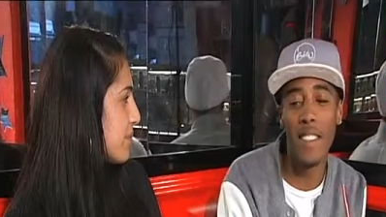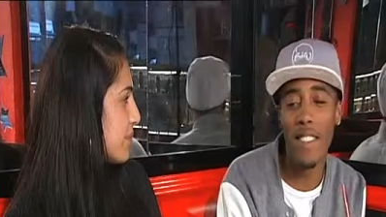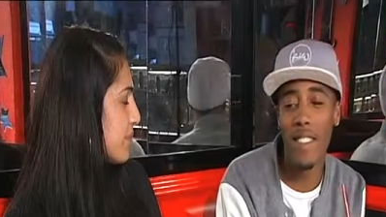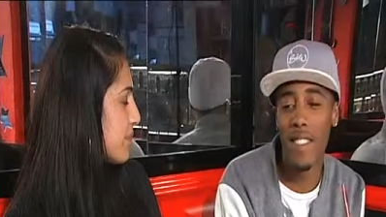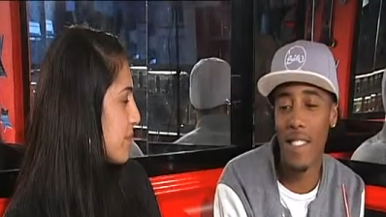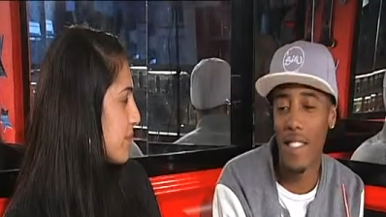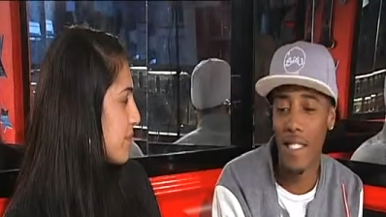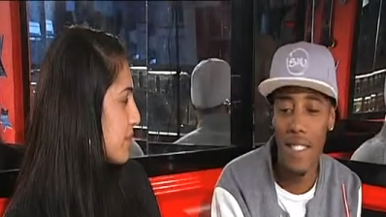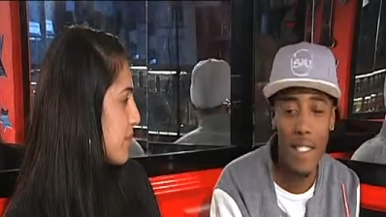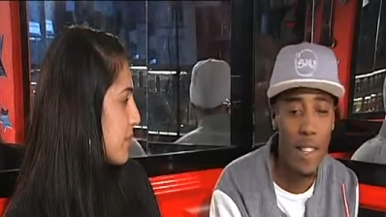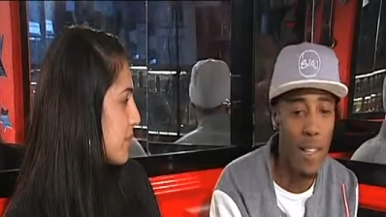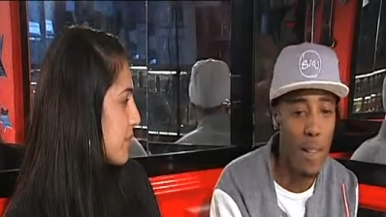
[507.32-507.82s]

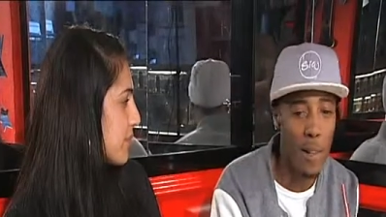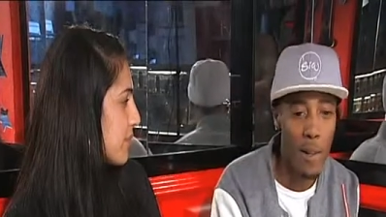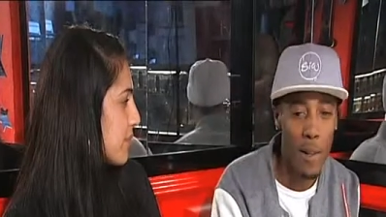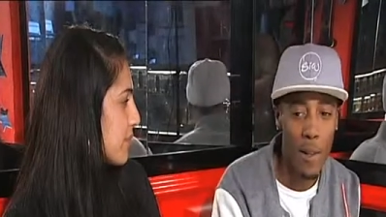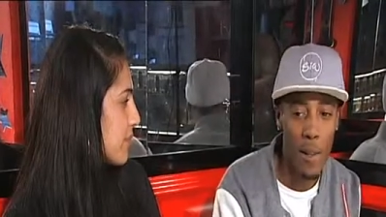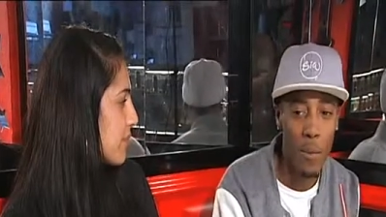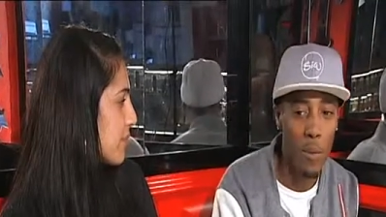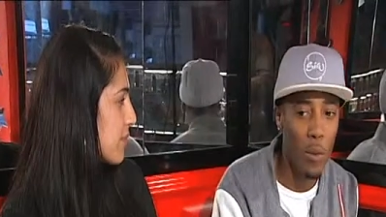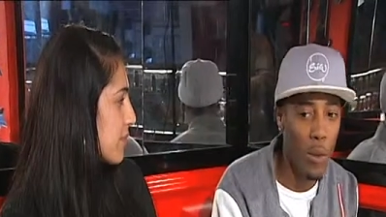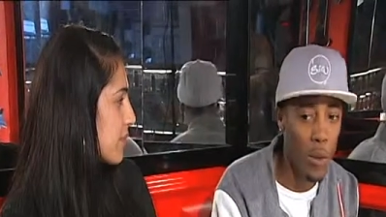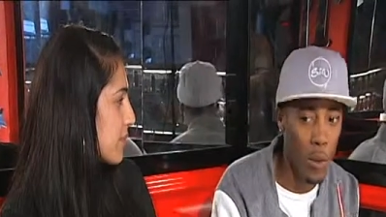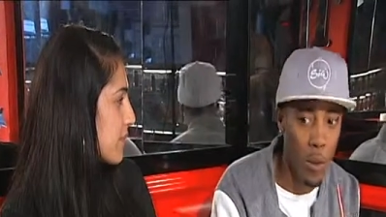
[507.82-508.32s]
Speaker 1: just,
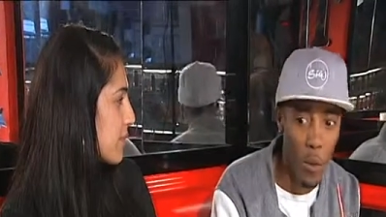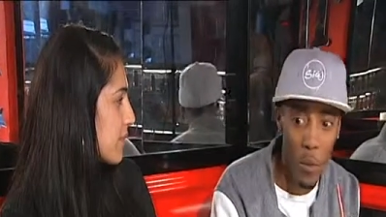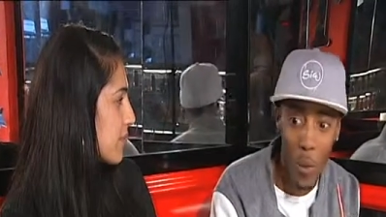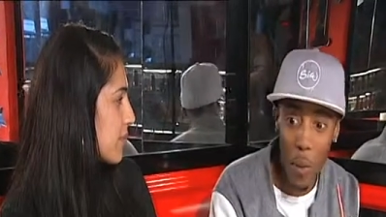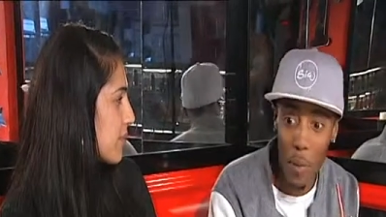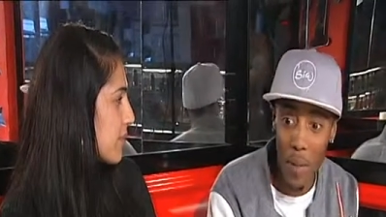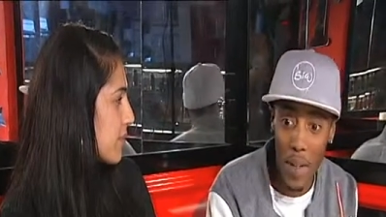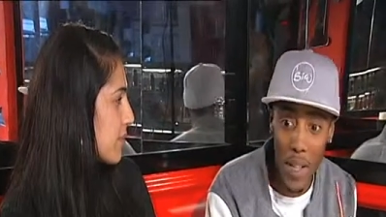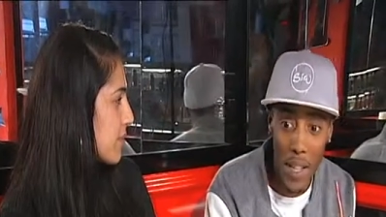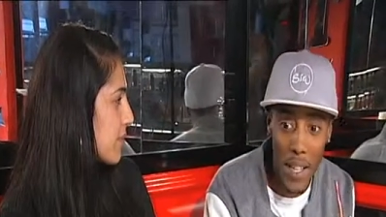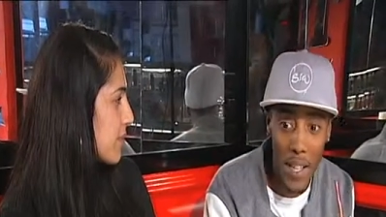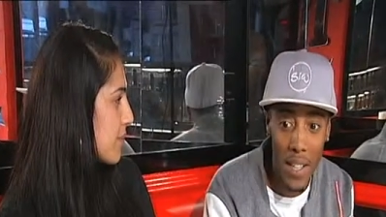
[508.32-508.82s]
what, do you
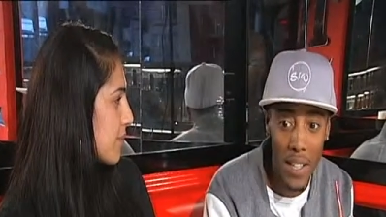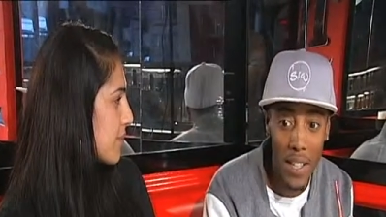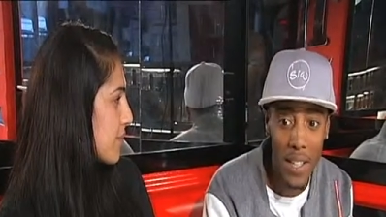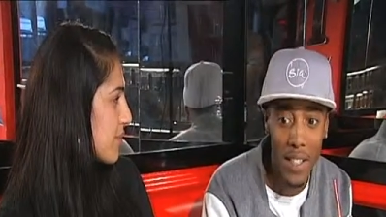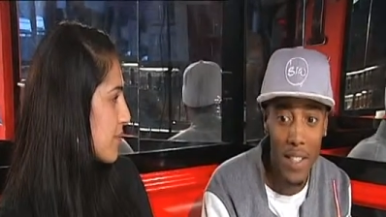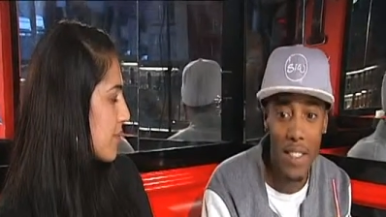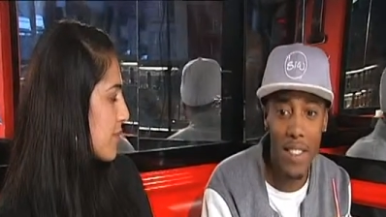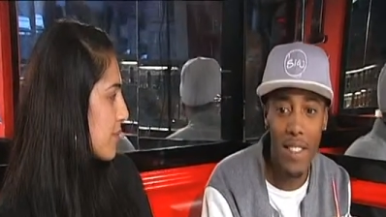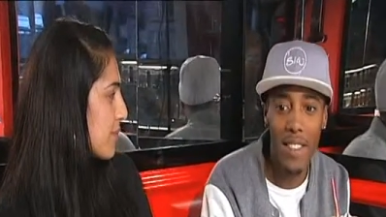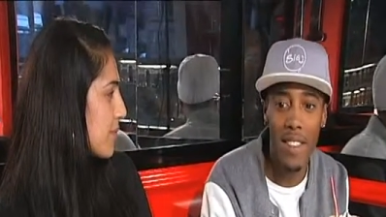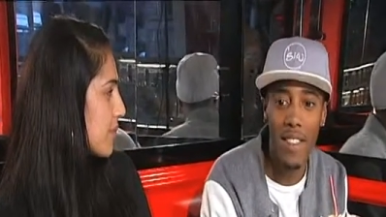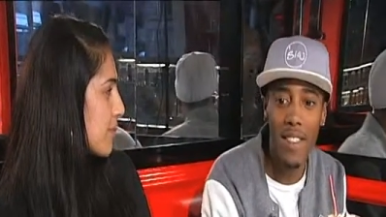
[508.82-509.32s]
want me there?
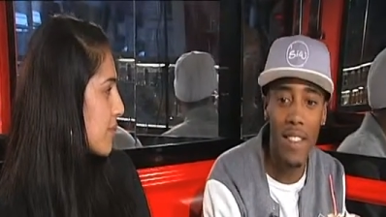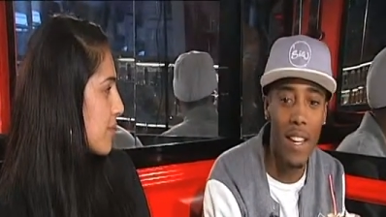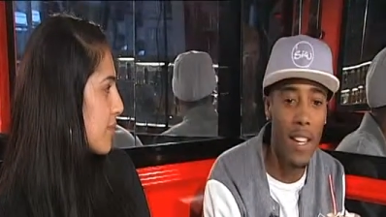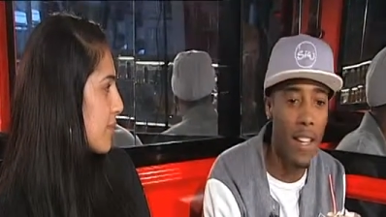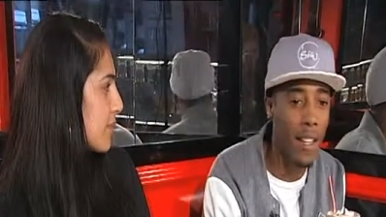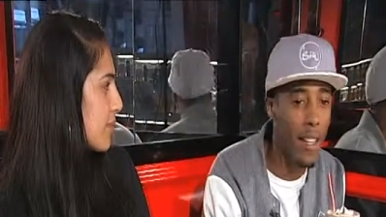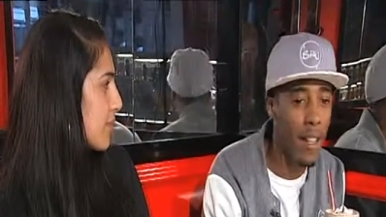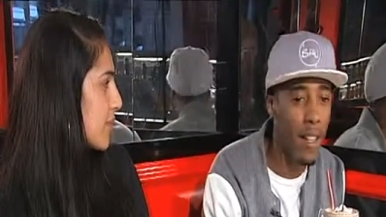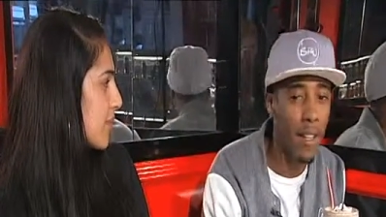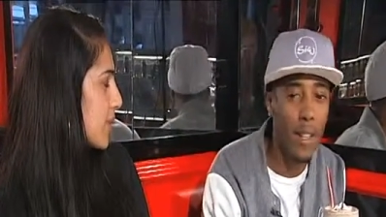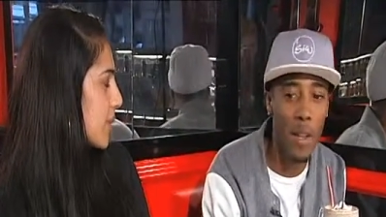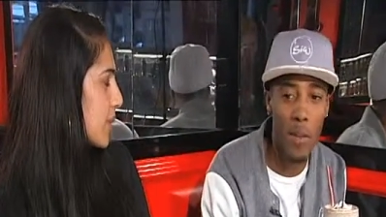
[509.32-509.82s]
He's
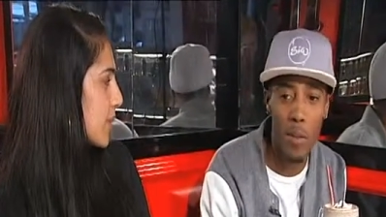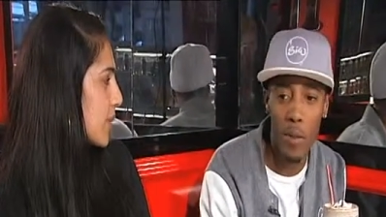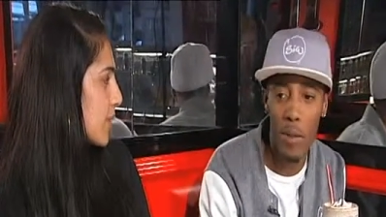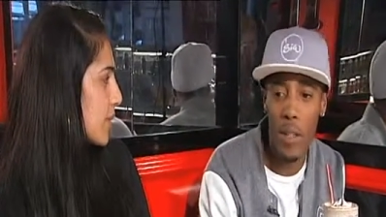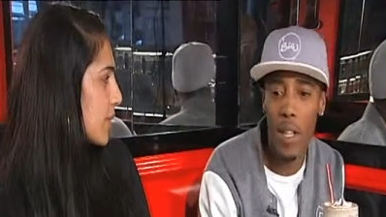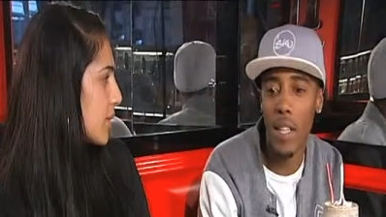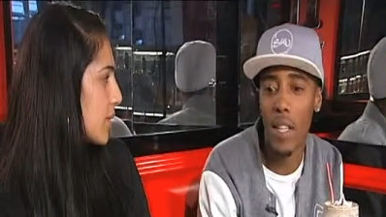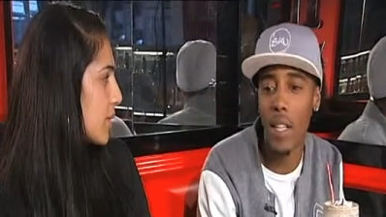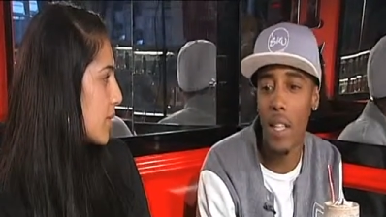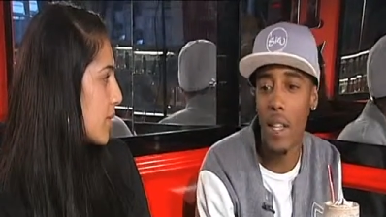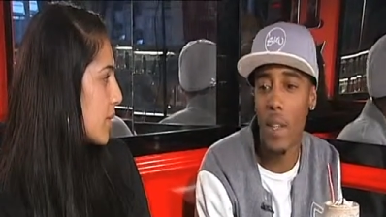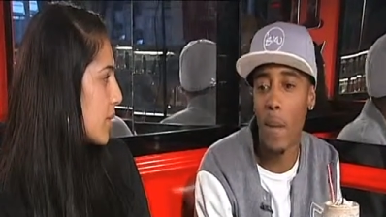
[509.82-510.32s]
like, yeah,
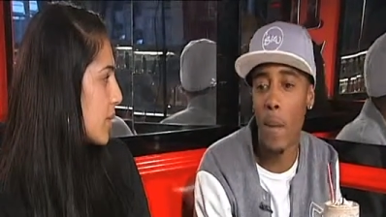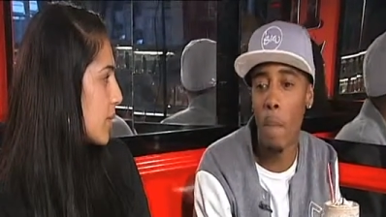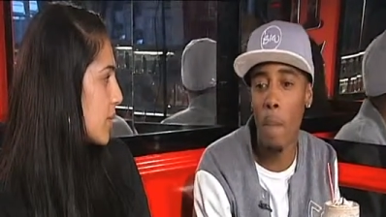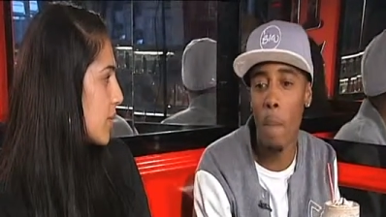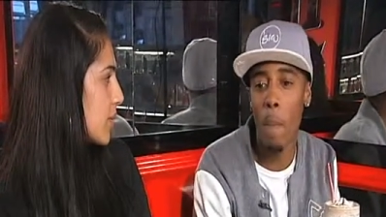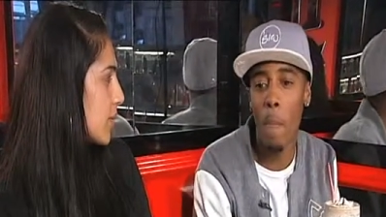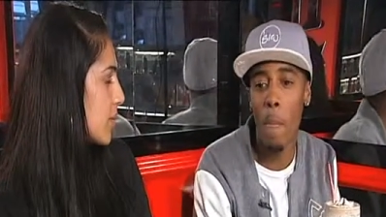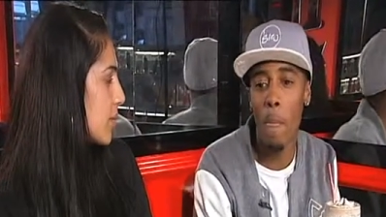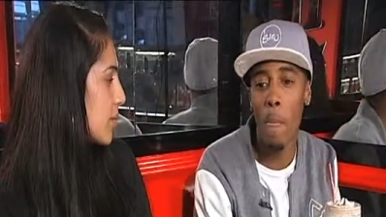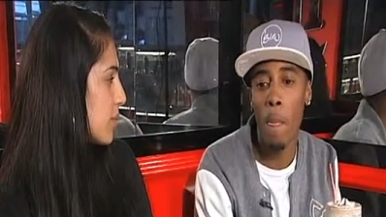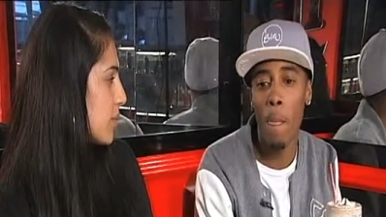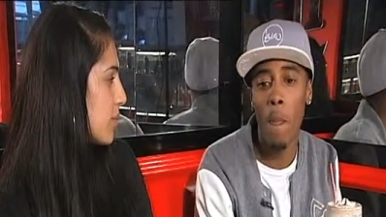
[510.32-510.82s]
definitely.
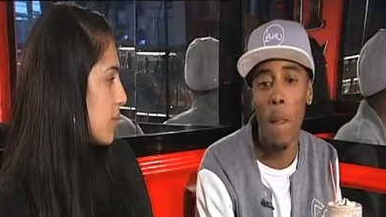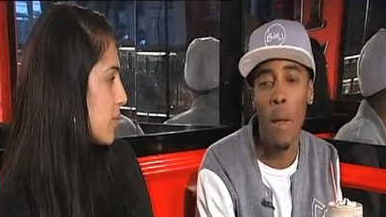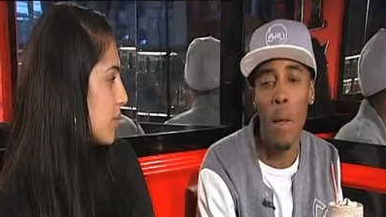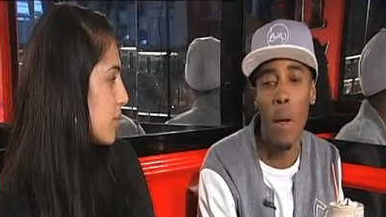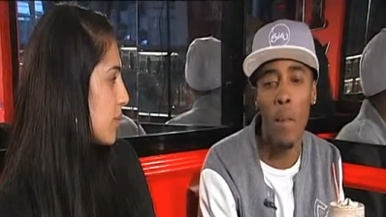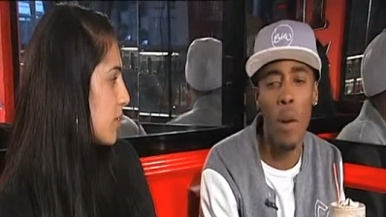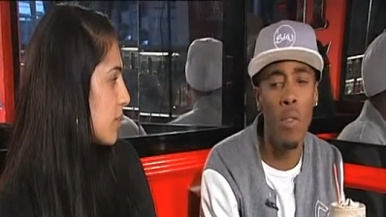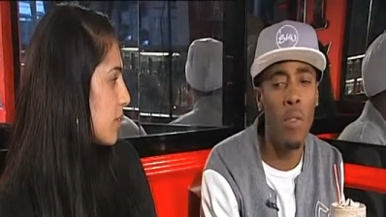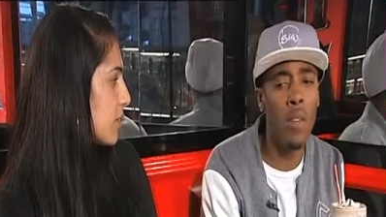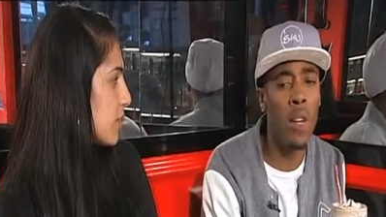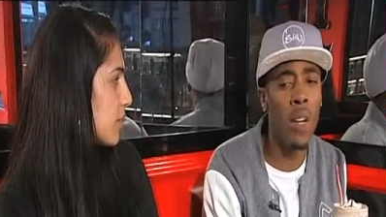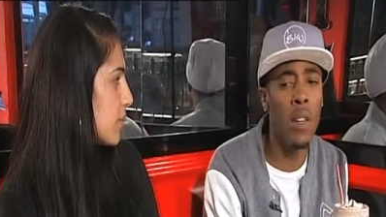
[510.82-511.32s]

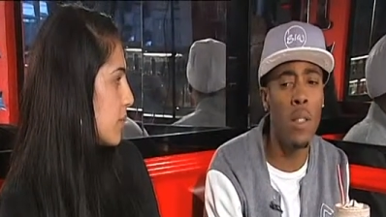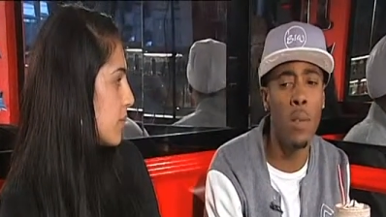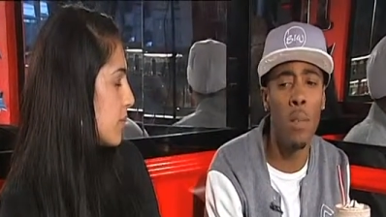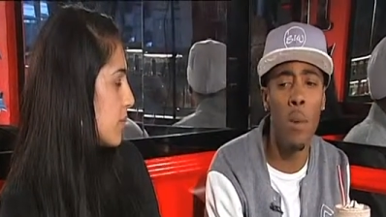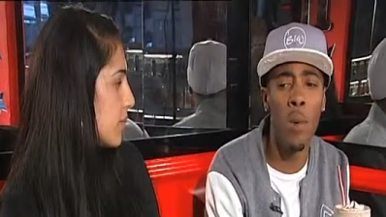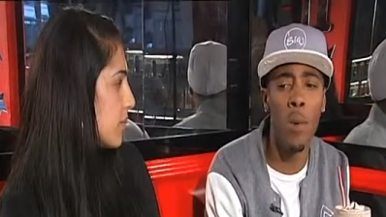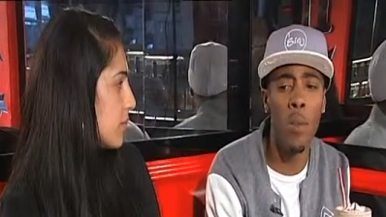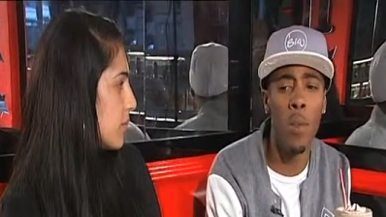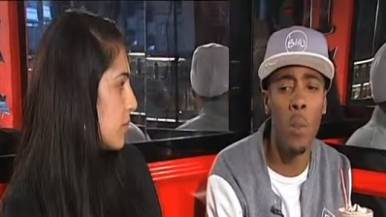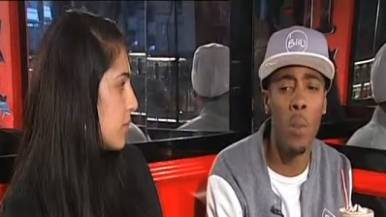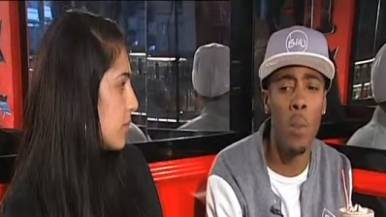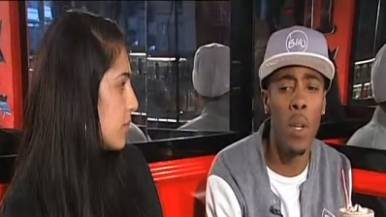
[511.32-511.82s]
Um, I think I
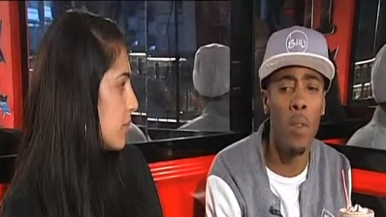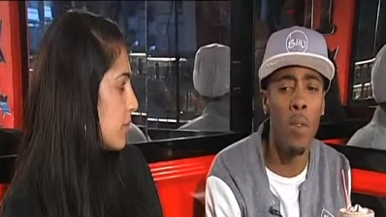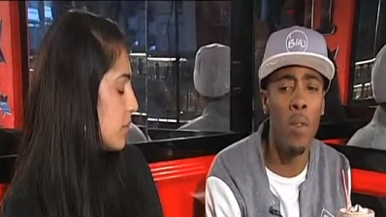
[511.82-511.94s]
spoke to him on